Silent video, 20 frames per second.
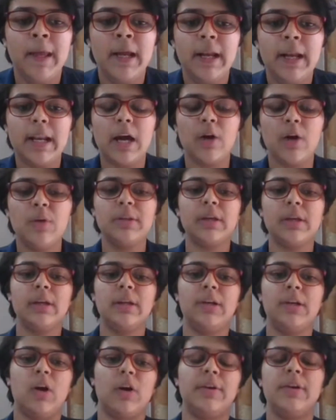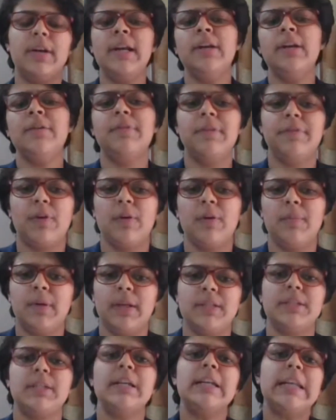Now, the doctrine of informed
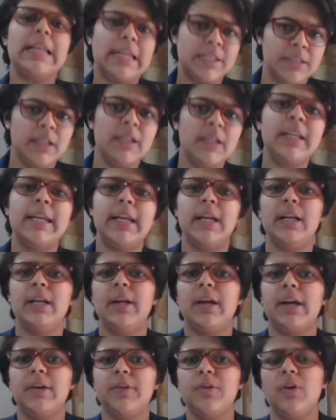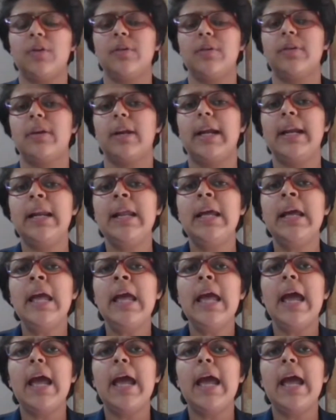consent is a legal doctrine,